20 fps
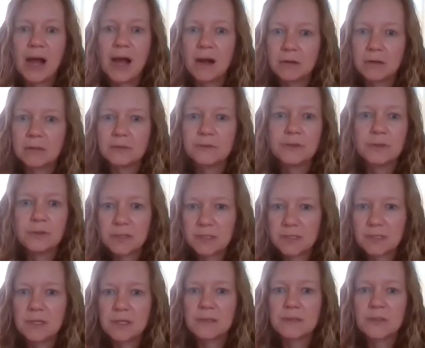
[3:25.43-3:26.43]
powerful
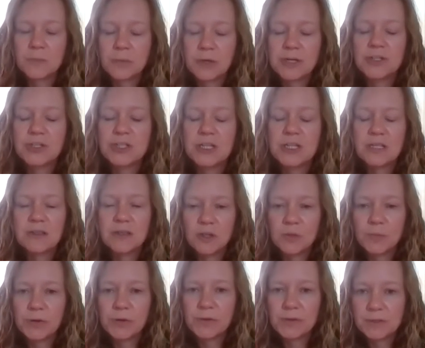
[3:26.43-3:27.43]
Excel spreadsheet that
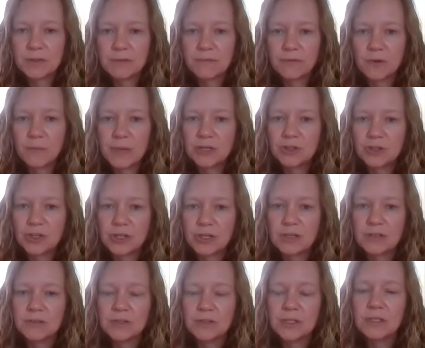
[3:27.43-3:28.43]
you put this information
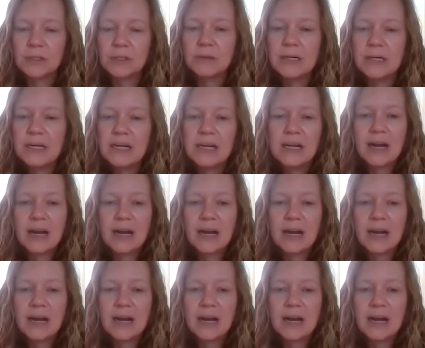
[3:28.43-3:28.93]
into.